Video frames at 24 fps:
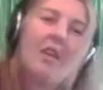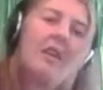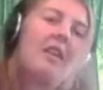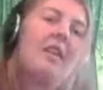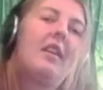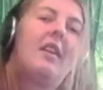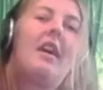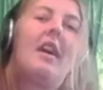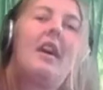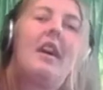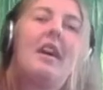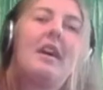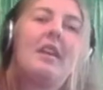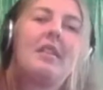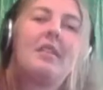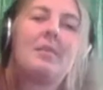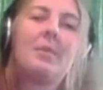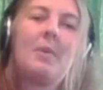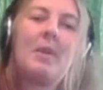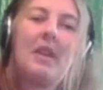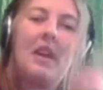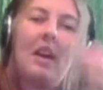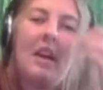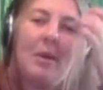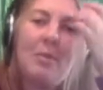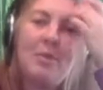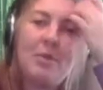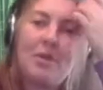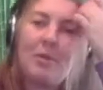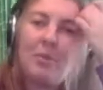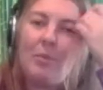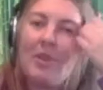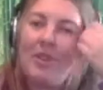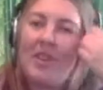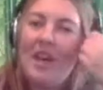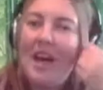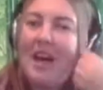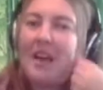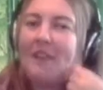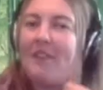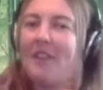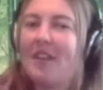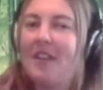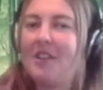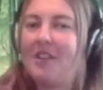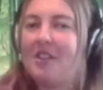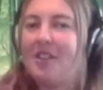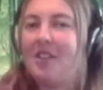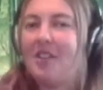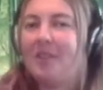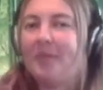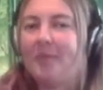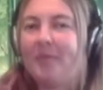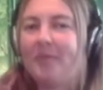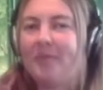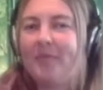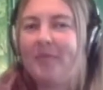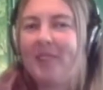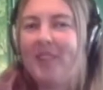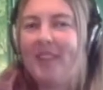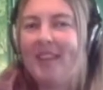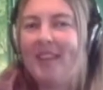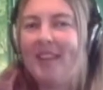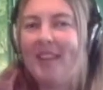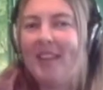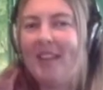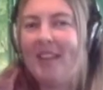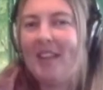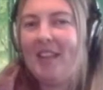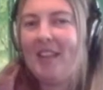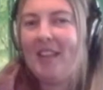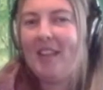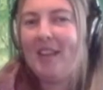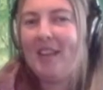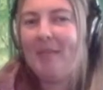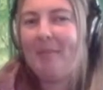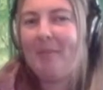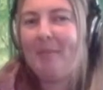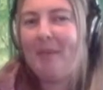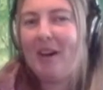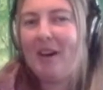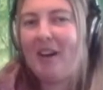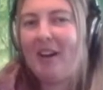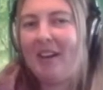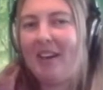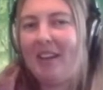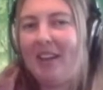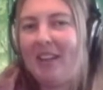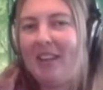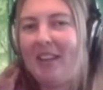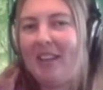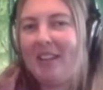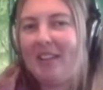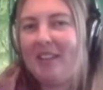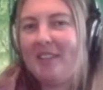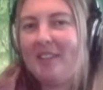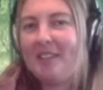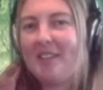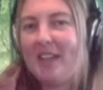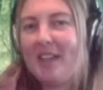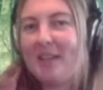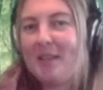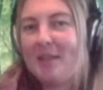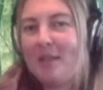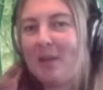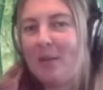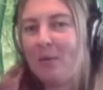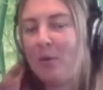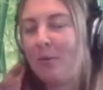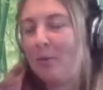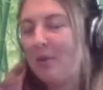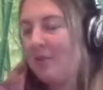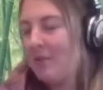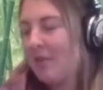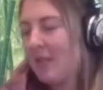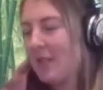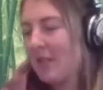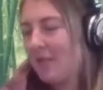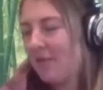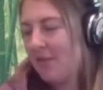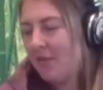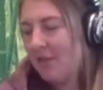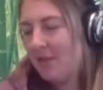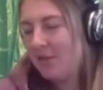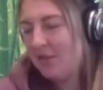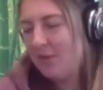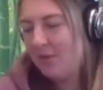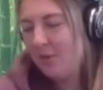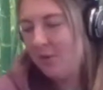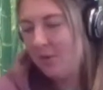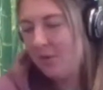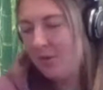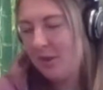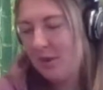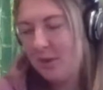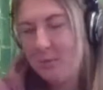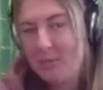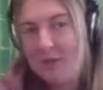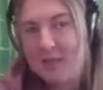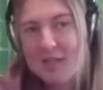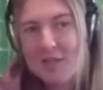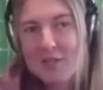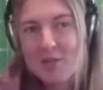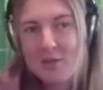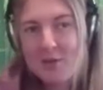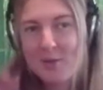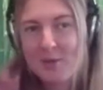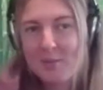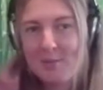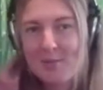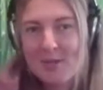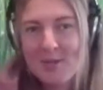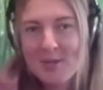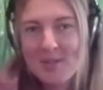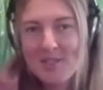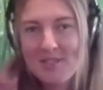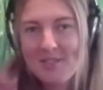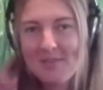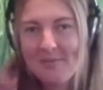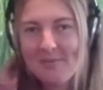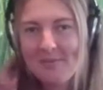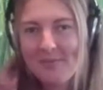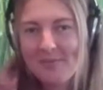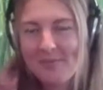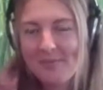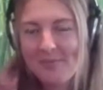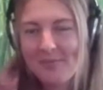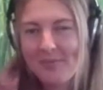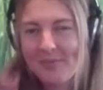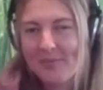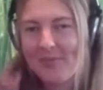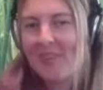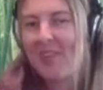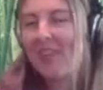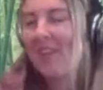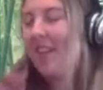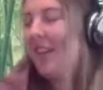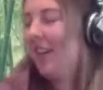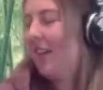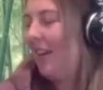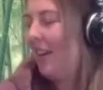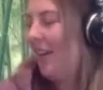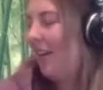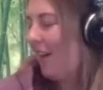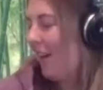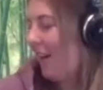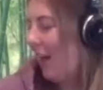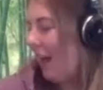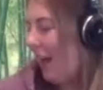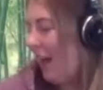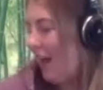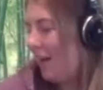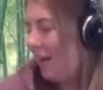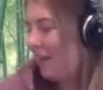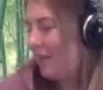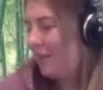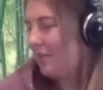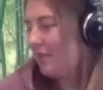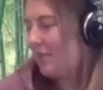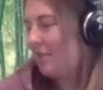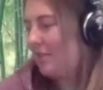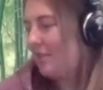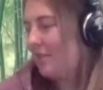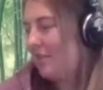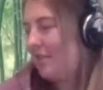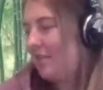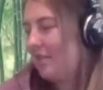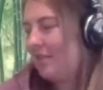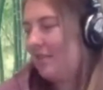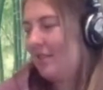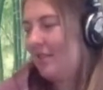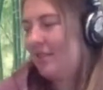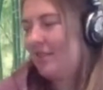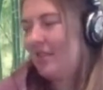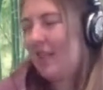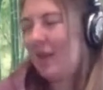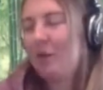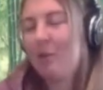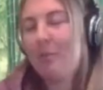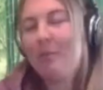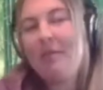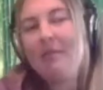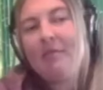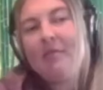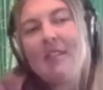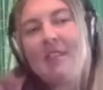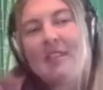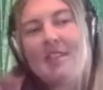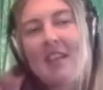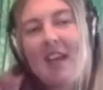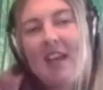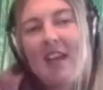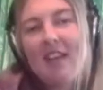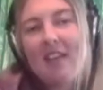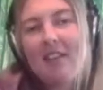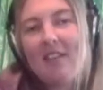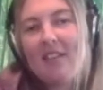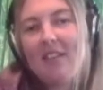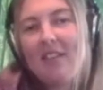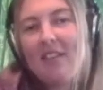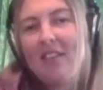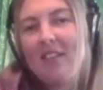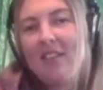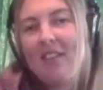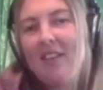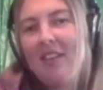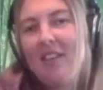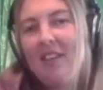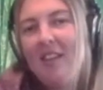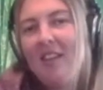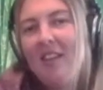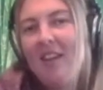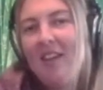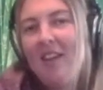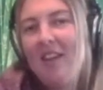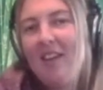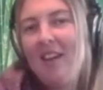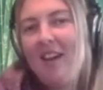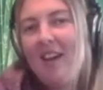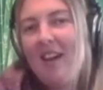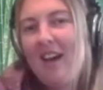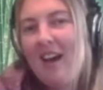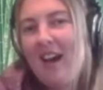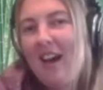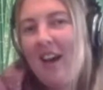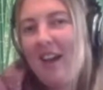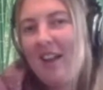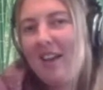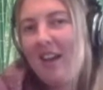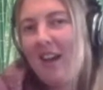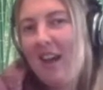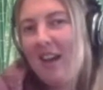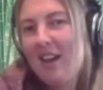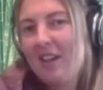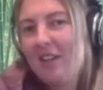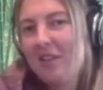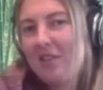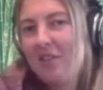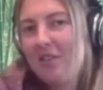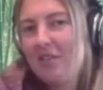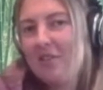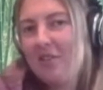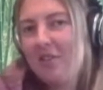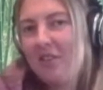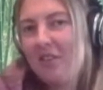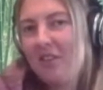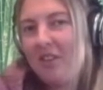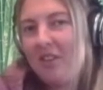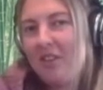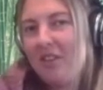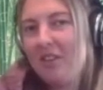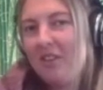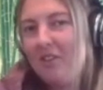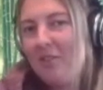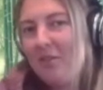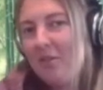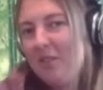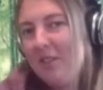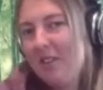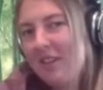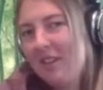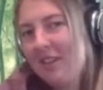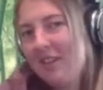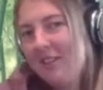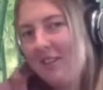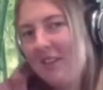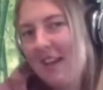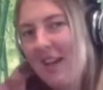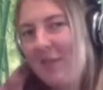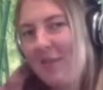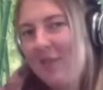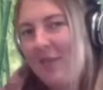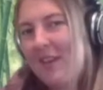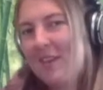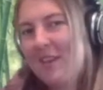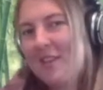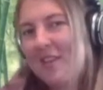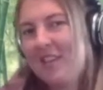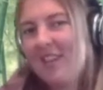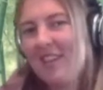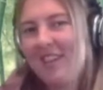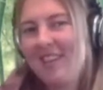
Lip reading: And when I'm done with that adventure, my data will be transferred to the Pikachu computer, and they will be reset, and I could join another adventure.